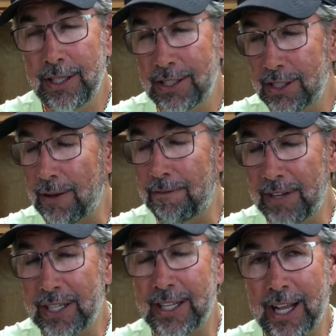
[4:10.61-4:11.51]
this is a
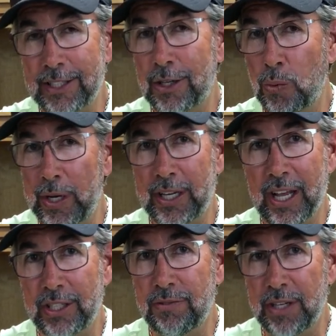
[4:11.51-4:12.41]
fantastic way to
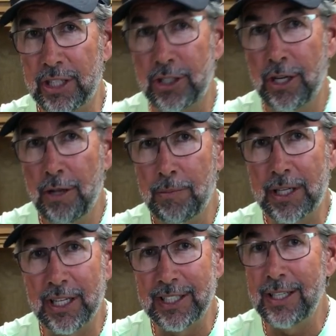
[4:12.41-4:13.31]
catch fish
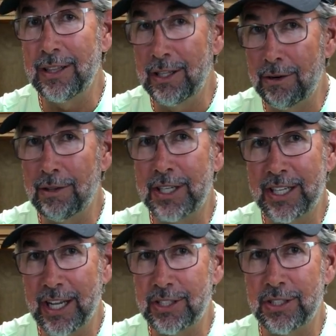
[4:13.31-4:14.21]
because it literally
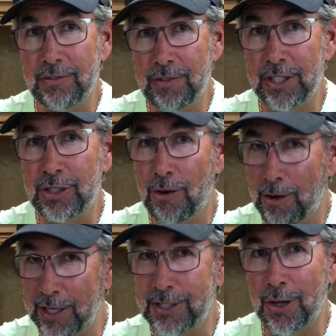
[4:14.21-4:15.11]
catches fish
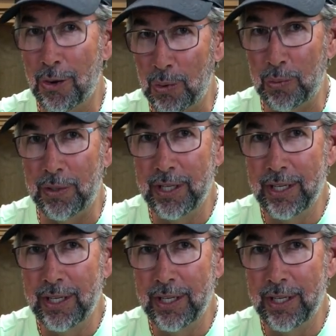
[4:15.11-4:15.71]
on its own.